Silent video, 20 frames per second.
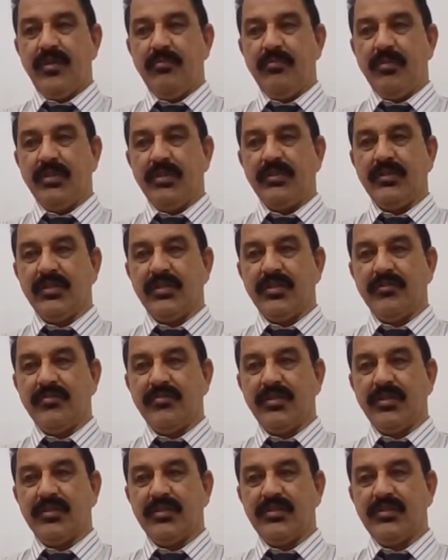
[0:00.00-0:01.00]
But the
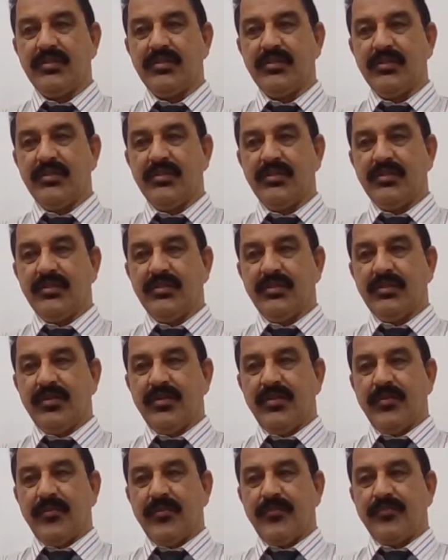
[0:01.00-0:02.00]
difference,
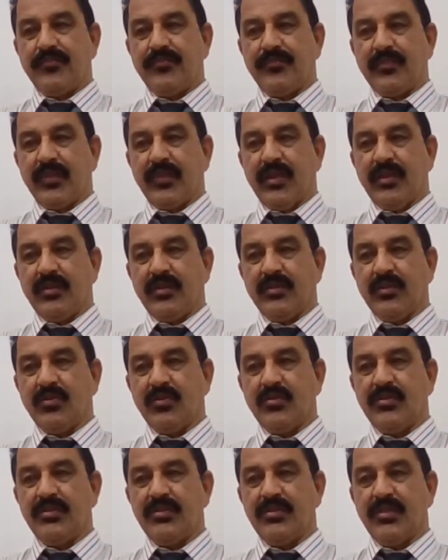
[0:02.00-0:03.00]

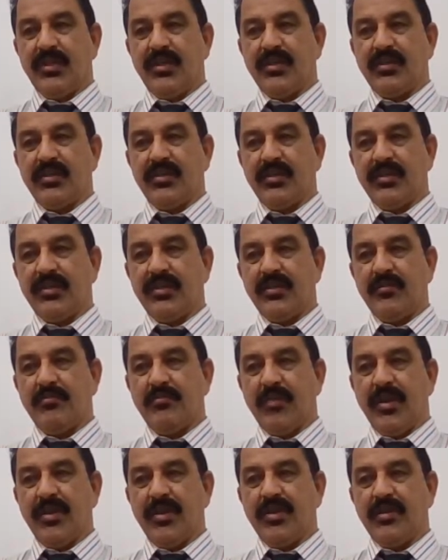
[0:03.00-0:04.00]
grout is not a
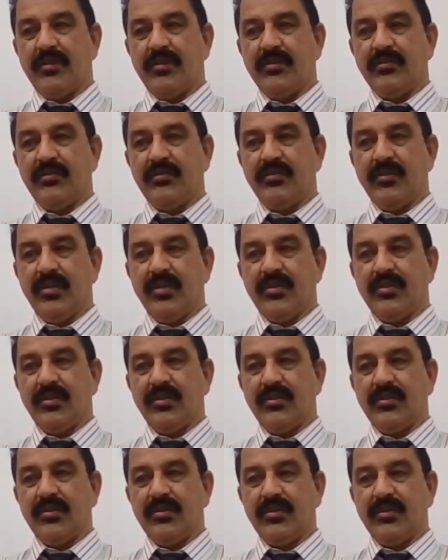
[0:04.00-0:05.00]
binding
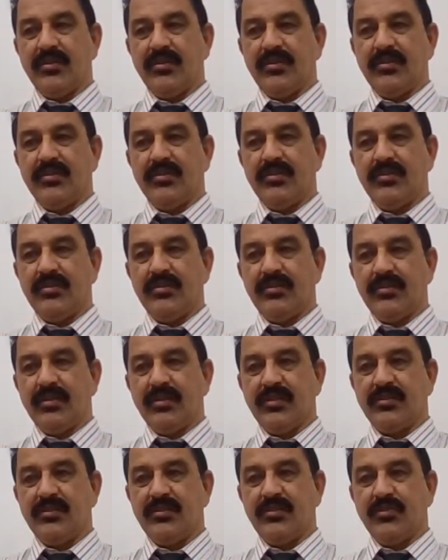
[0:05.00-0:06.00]
agent. It is
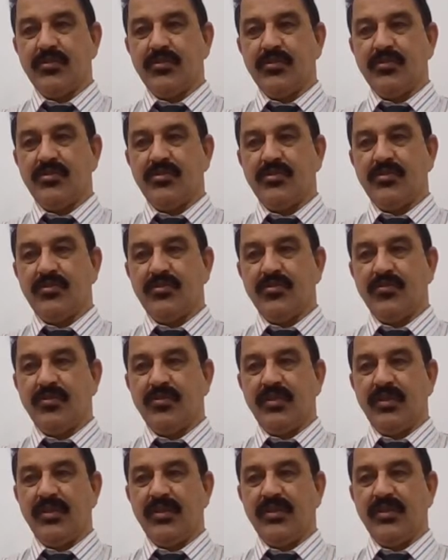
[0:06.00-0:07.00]
just used to
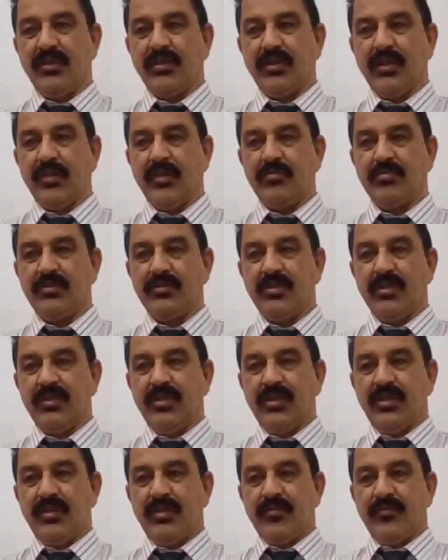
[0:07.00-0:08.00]
fill the gaps
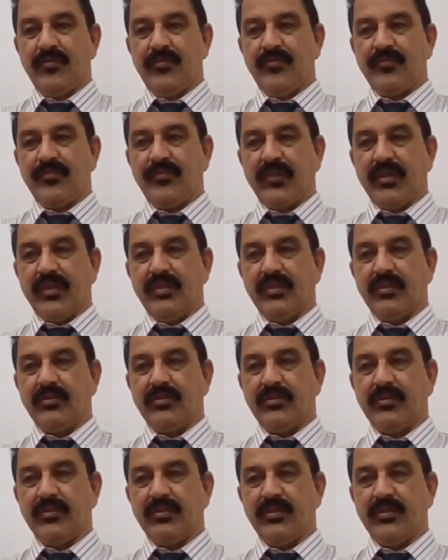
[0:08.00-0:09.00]
in the
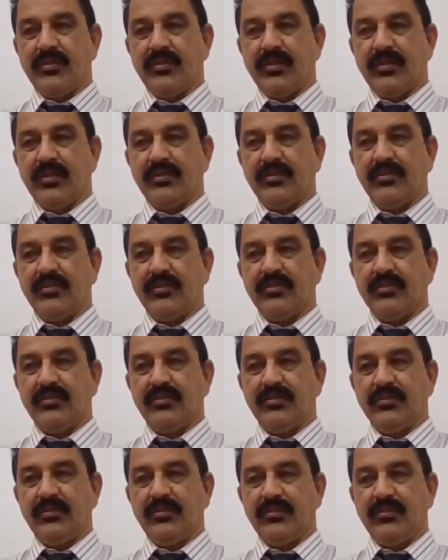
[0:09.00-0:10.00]
concrete
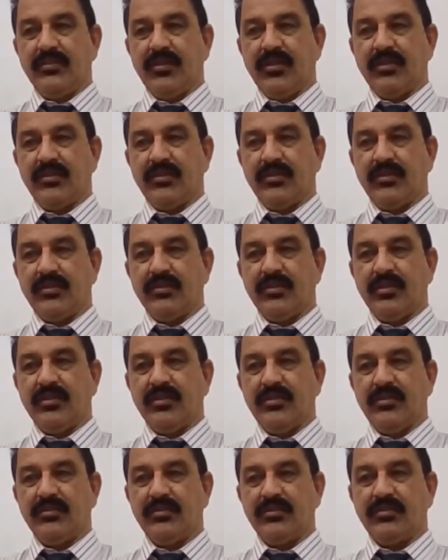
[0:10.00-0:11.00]
or
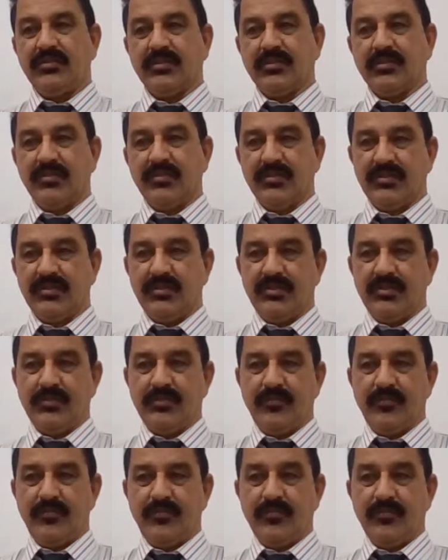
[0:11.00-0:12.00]
other surfaces.
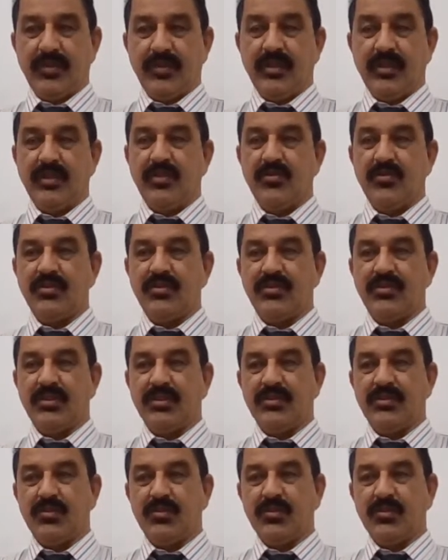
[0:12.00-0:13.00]
Grout is
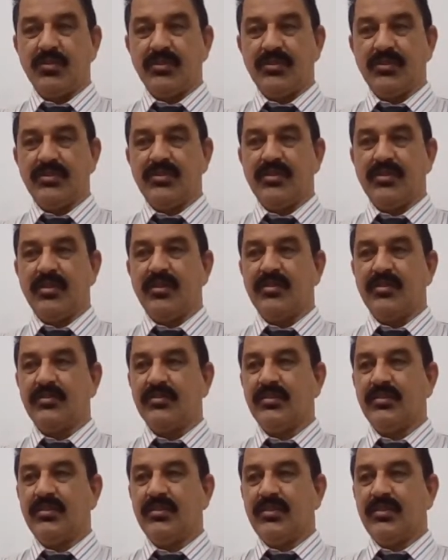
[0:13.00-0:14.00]
also a strong